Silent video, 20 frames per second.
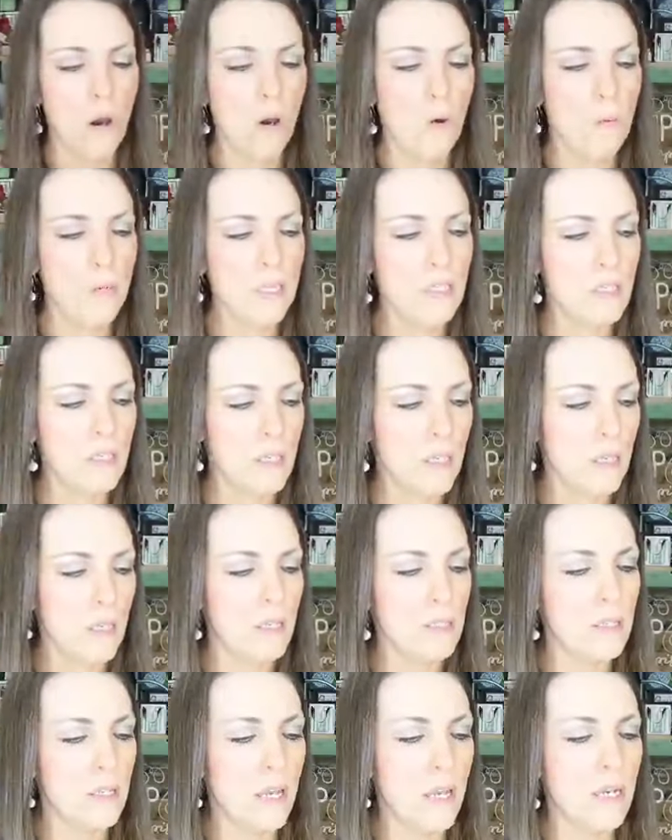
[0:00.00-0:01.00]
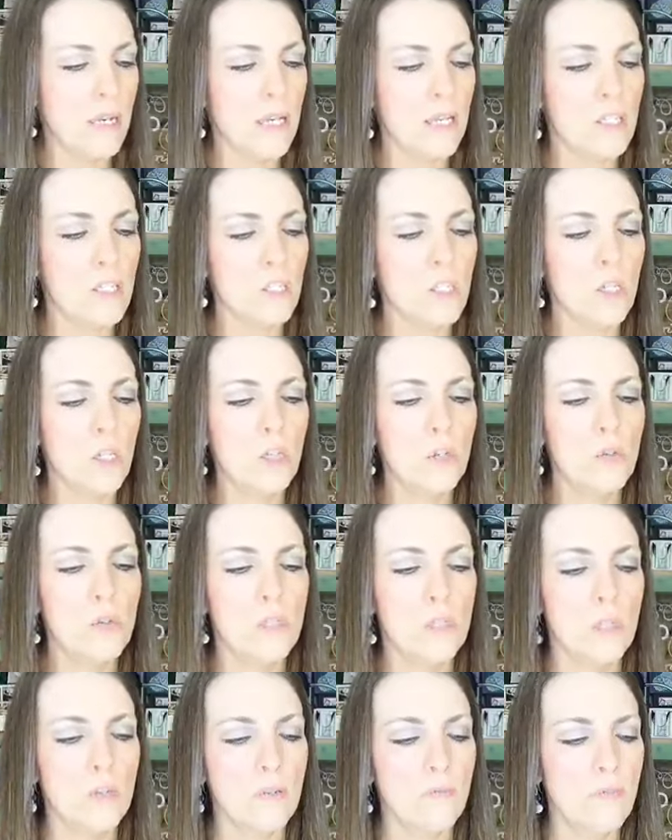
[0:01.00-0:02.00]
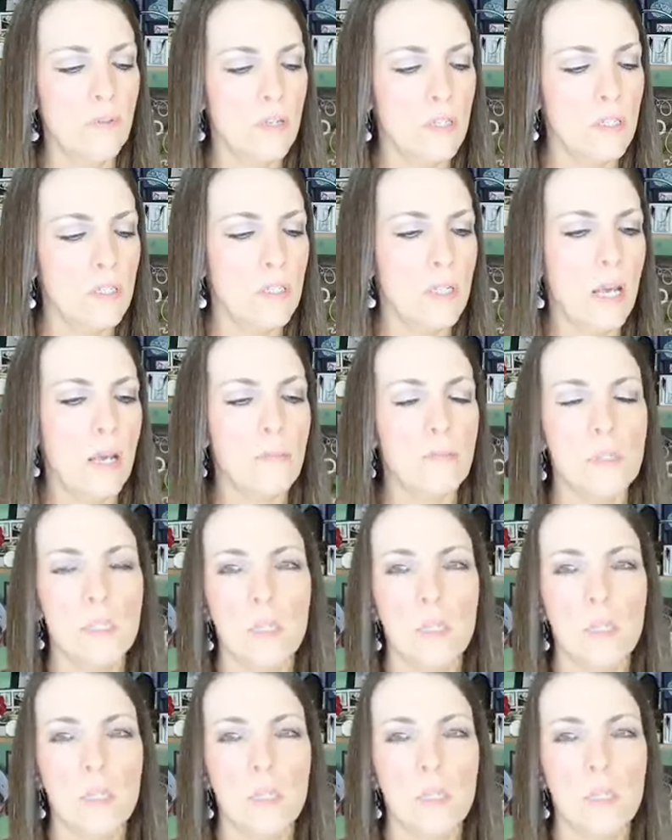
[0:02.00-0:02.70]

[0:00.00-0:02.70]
always get an exclusive stamp